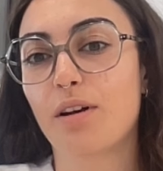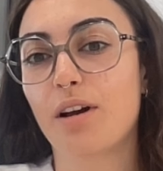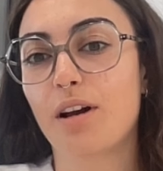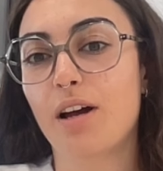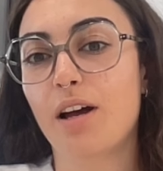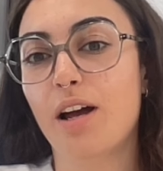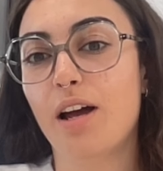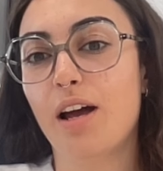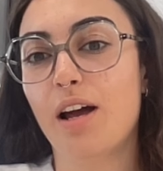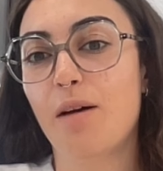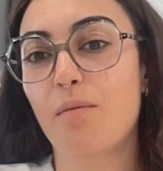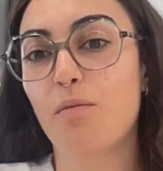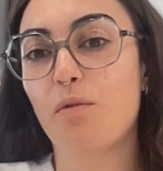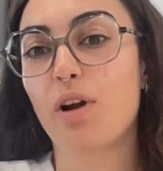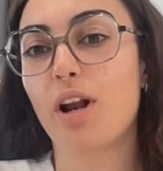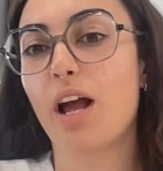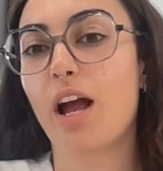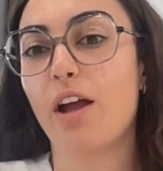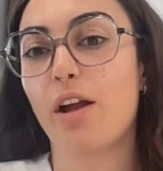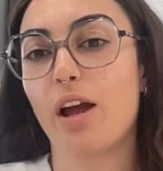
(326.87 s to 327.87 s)

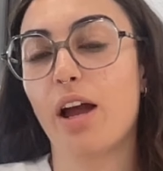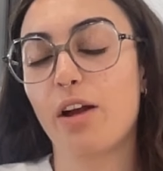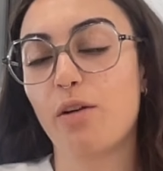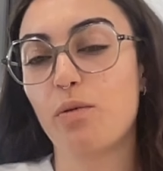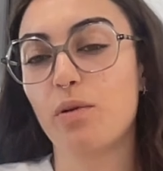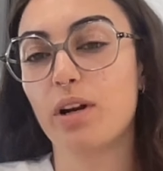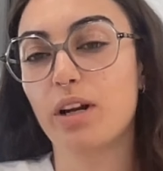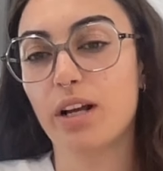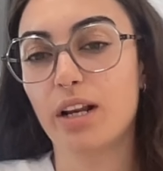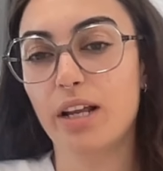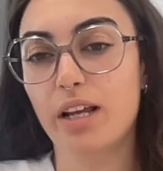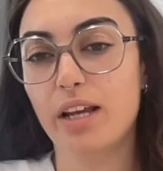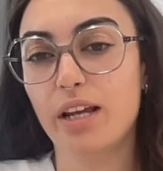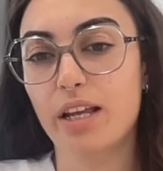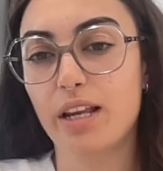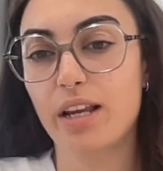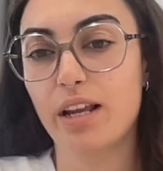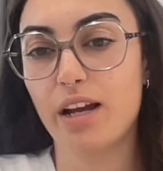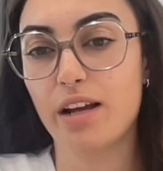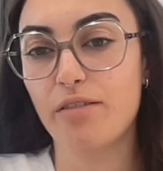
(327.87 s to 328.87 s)
Well, I will click
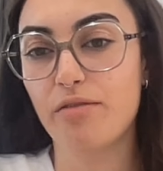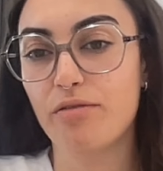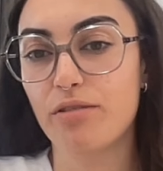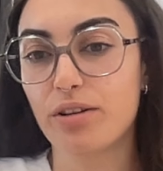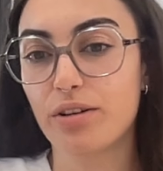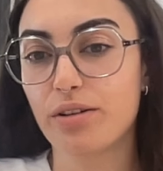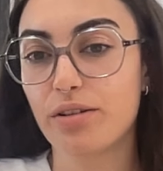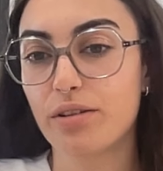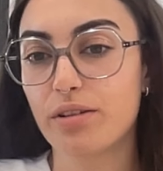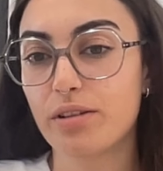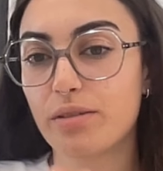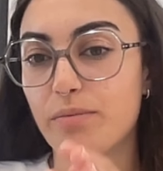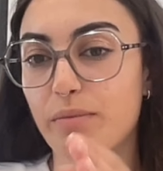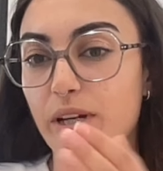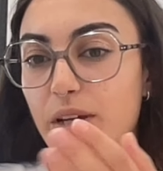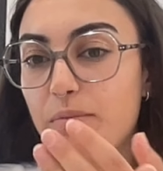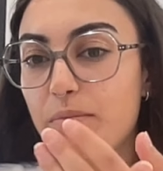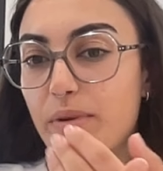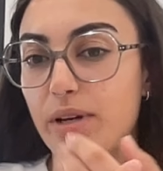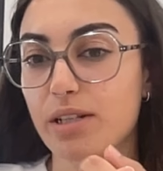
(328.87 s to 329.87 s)
in I forgot
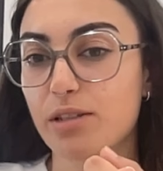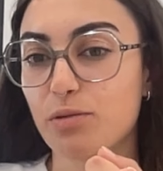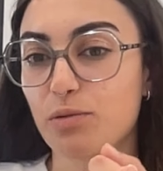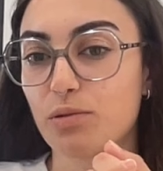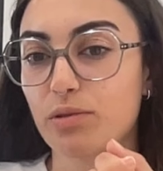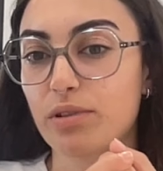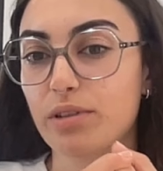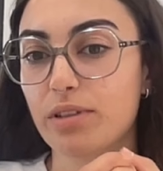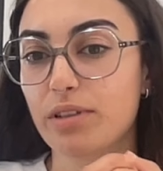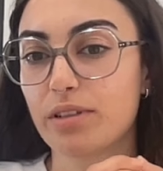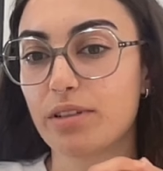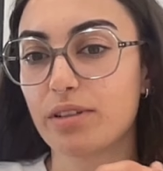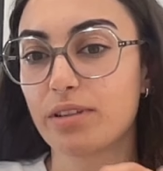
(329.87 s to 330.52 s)
my password,